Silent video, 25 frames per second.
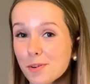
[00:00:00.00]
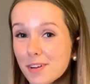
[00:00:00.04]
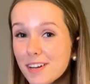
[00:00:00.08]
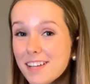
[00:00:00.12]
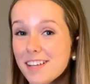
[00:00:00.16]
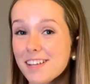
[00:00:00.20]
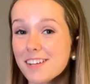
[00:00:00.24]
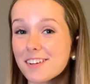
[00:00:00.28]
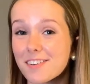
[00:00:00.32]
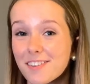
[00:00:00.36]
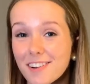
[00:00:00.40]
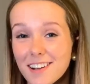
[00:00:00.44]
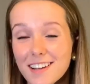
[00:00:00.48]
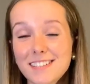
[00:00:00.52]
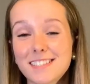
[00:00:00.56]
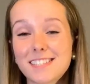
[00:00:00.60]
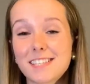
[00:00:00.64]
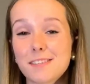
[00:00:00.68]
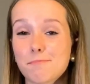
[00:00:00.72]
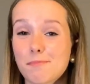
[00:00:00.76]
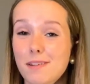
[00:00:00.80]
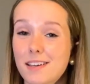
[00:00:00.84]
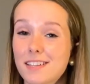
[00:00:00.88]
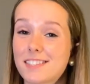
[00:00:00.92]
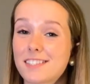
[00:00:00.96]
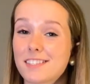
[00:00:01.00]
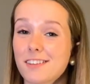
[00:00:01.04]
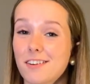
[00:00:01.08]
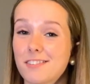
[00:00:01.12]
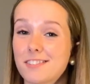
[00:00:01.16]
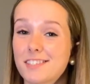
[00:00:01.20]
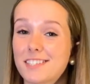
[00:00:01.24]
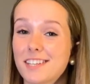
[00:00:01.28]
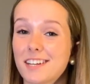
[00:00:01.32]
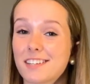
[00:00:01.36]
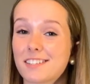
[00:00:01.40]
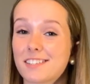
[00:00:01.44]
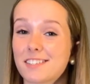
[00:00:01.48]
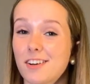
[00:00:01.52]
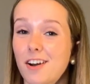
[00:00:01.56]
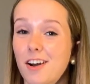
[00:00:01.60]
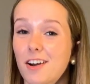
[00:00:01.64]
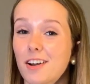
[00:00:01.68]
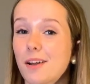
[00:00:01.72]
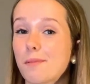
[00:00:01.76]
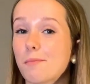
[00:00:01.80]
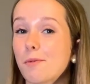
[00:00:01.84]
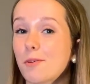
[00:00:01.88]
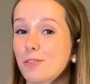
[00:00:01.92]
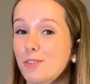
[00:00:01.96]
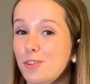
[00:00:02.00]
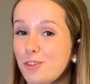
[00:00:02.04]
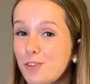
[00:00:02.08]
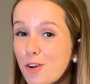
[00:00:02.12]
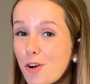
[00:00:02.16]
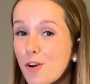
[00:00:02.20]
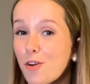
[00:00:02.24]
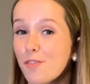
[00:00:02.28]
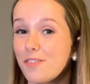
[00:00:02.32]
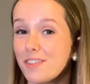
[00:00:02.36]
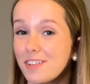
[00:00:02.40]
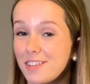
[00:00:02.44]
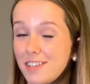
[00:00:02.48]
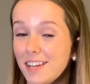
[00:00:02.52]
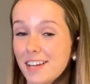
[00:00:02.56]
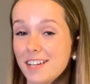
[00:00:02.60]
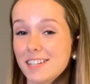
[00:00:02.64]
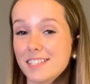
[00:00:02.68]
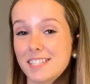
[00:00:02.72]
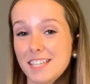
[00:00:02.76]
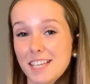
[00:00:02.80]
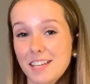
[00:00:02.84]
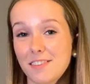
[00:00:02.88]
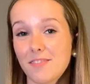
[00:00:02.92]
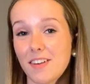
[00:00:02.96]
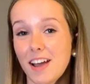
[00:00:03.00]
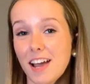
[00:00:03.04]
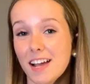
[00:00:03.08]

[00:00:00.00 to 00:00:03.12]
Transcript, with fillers: pretty crazy myths on TikTok about the COVID-19